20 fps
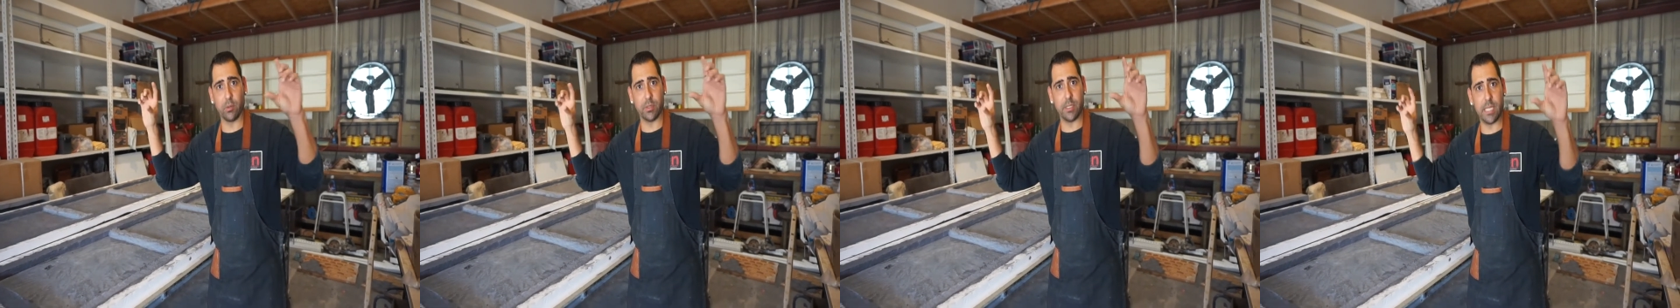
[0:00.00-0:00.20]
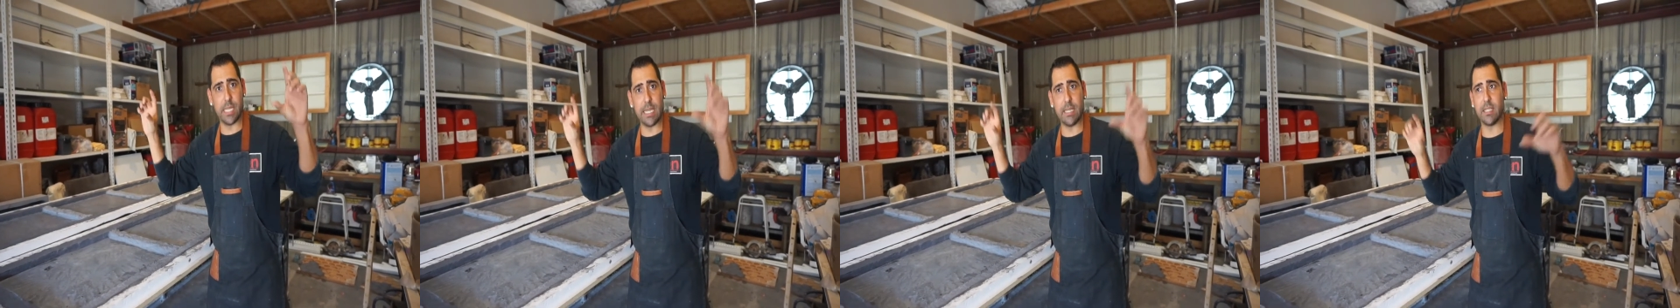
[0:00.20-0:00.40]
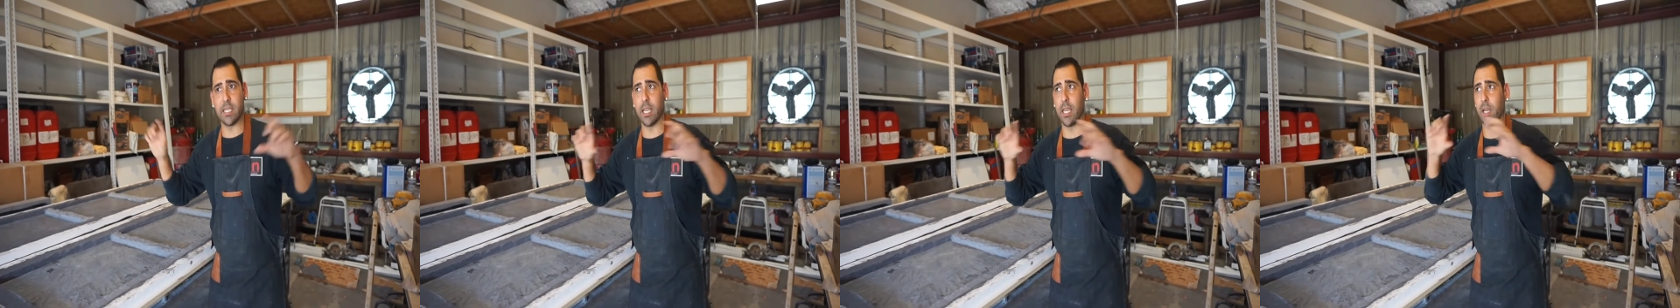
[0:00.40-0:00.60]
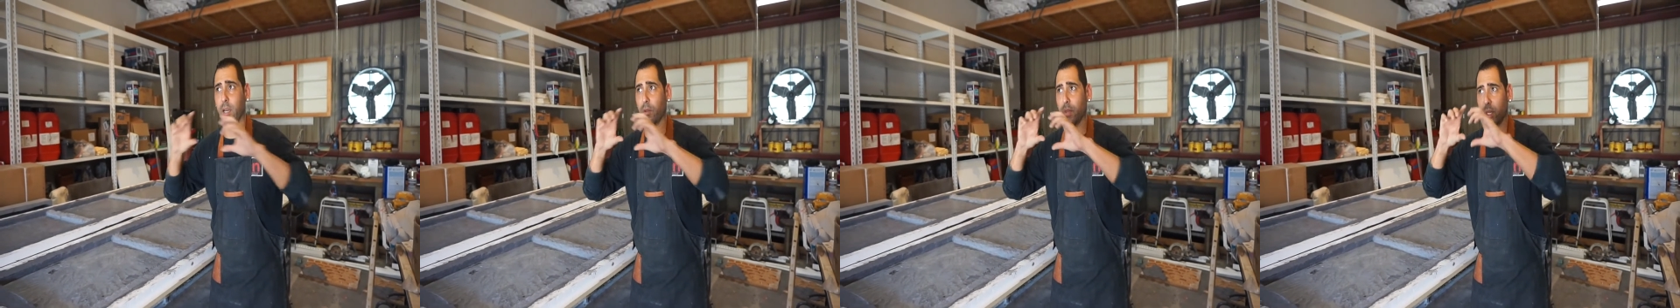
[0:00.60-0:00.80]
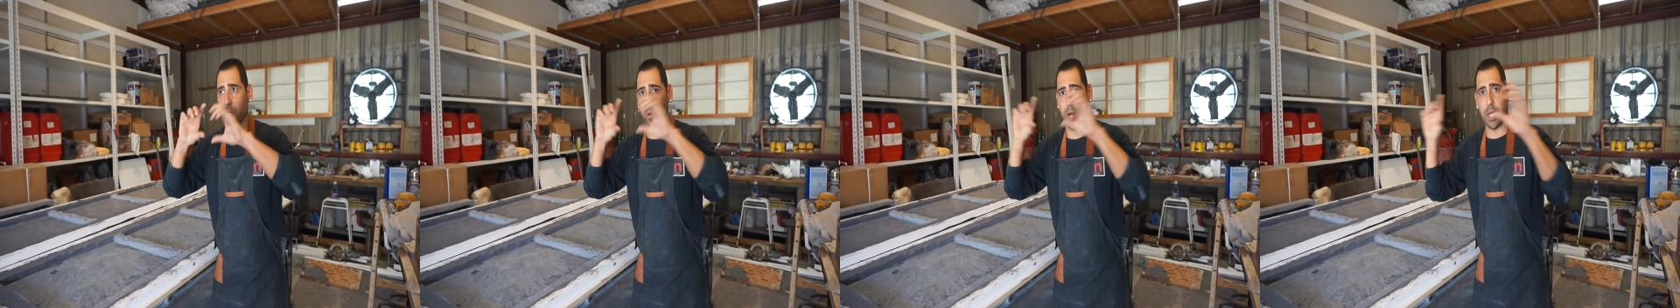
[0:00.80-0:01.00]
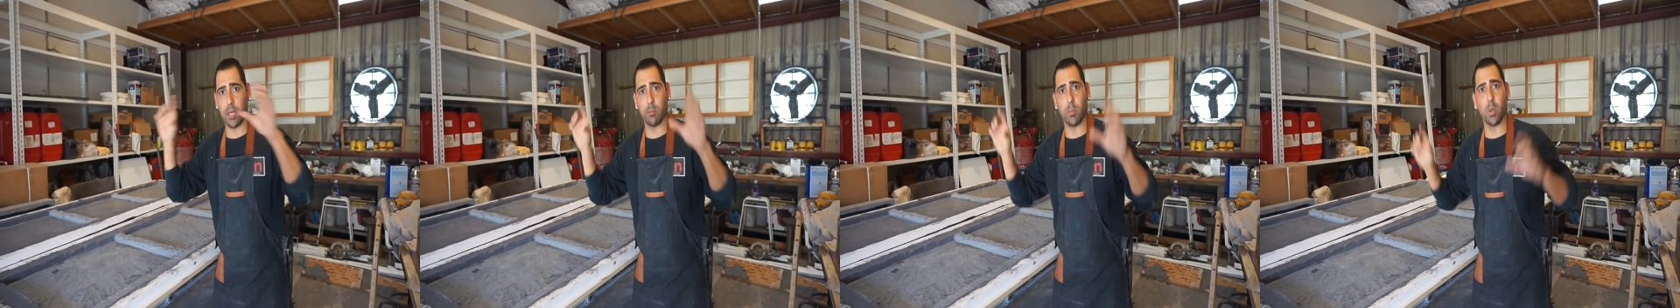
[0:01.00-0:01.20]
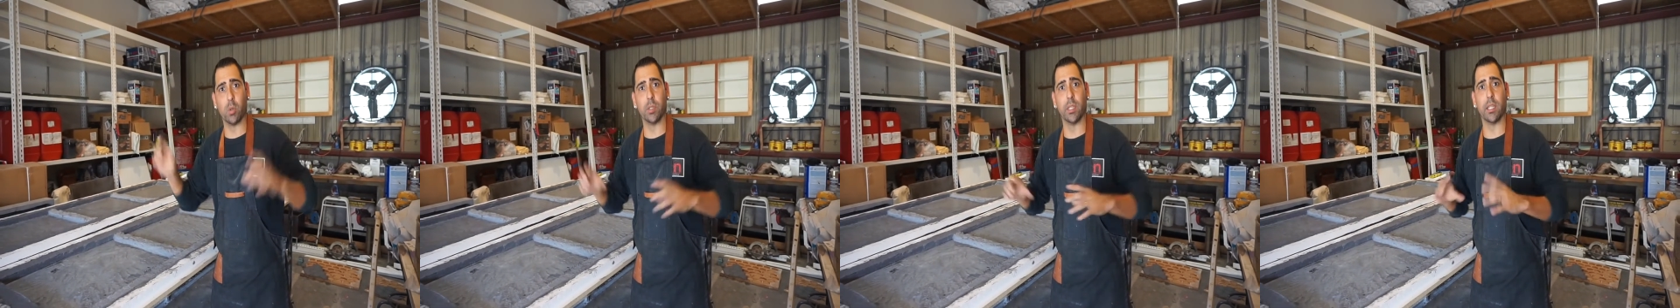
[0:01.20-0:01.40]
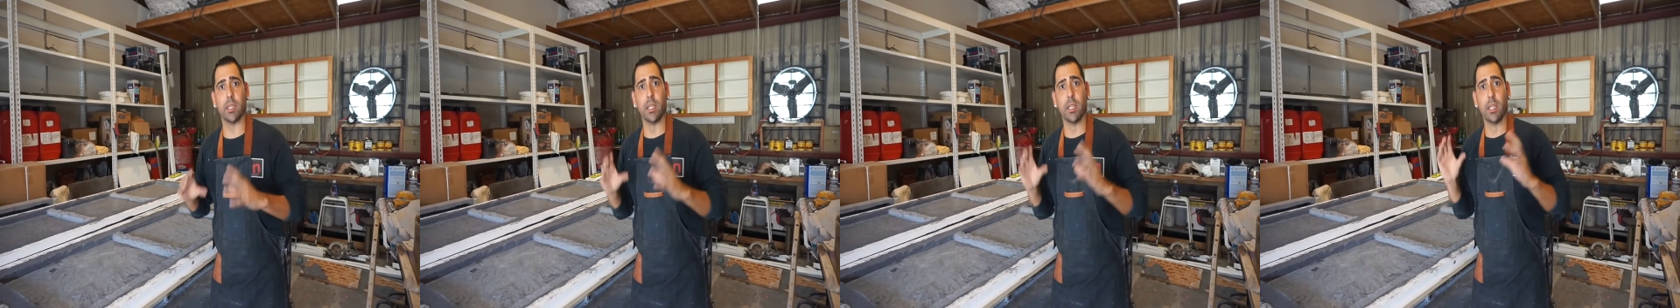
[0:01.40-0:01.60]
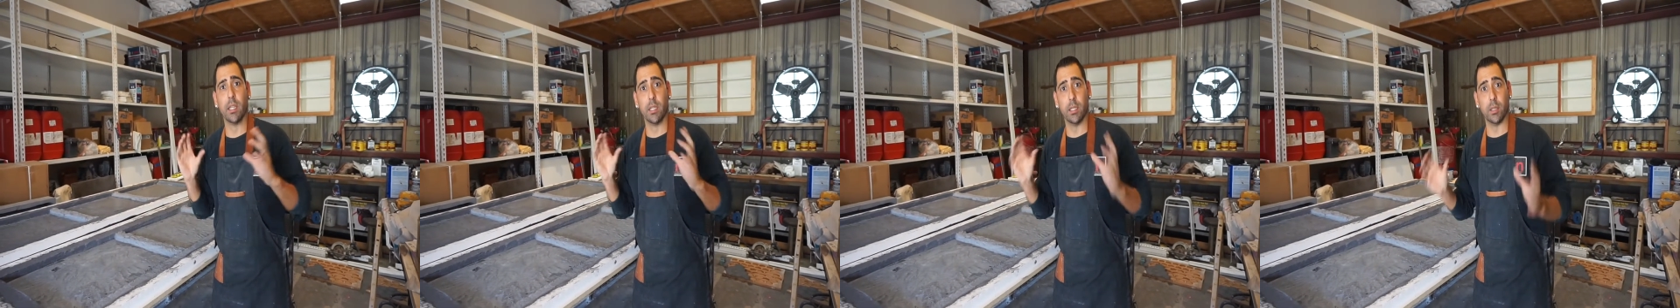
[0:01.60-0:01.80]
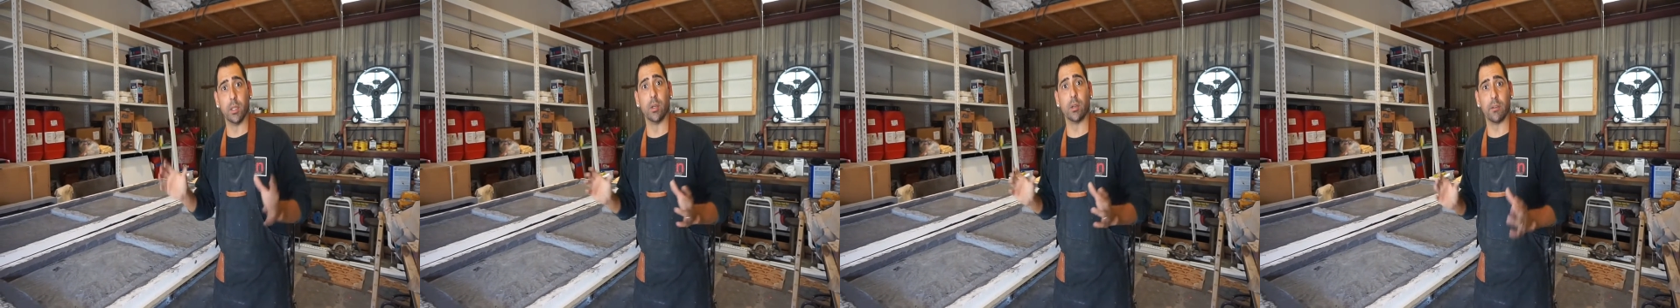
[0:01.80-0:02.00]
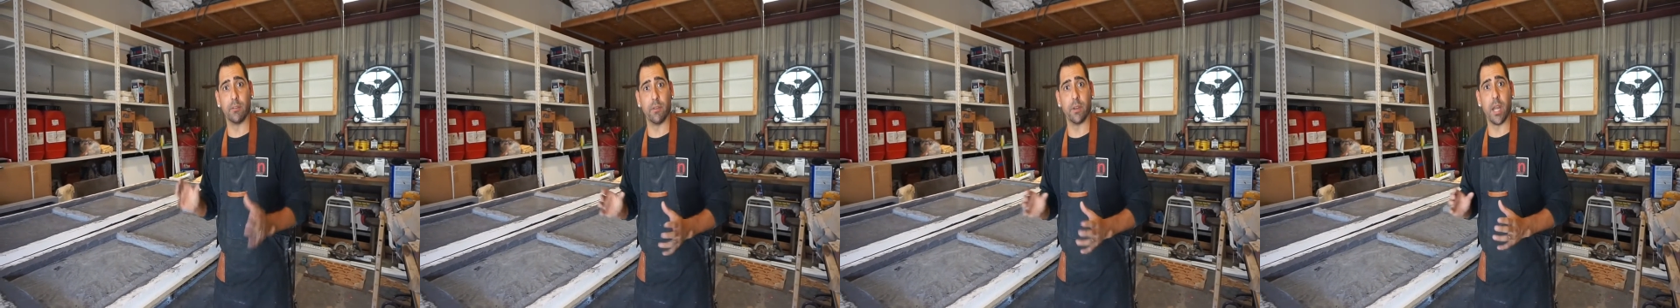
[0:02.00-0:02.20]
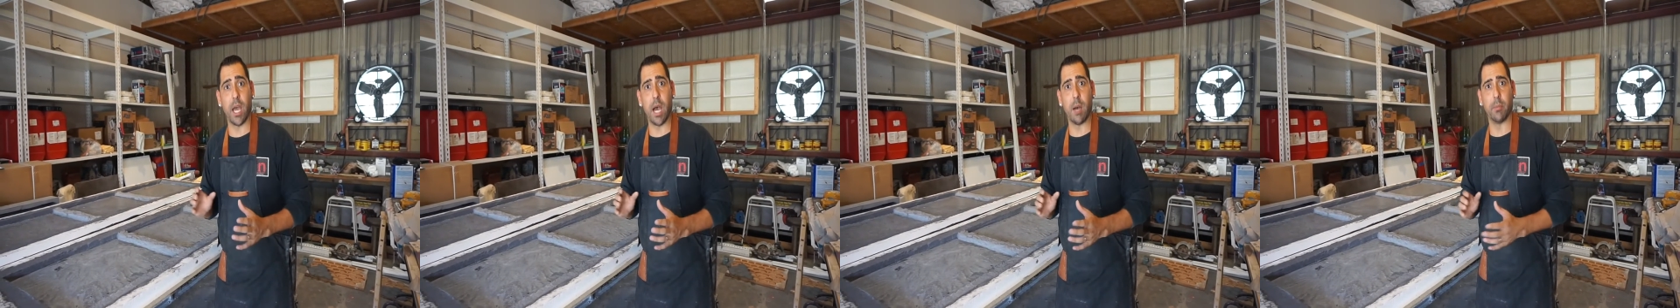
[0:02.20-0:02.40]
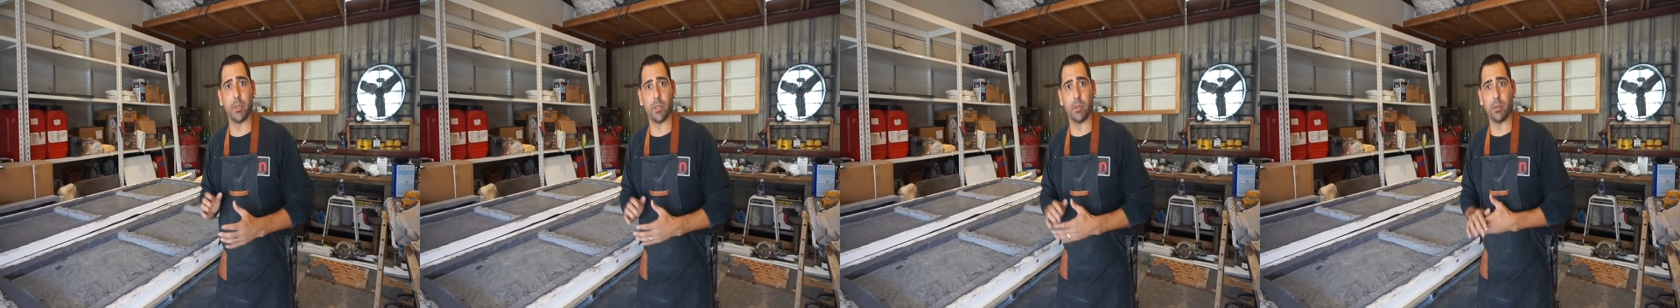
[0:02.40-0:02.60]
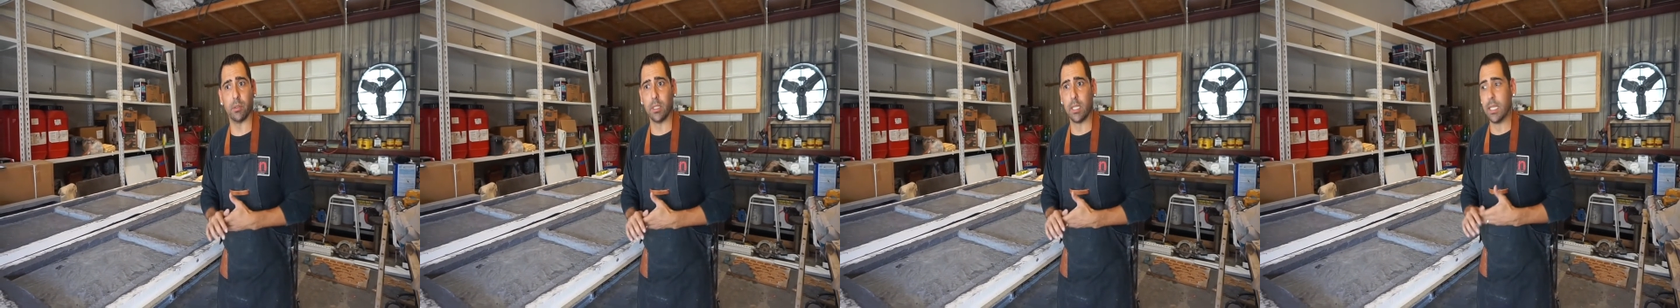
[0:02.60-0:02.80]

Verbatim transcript: detail, the crown molding, look phenomenal.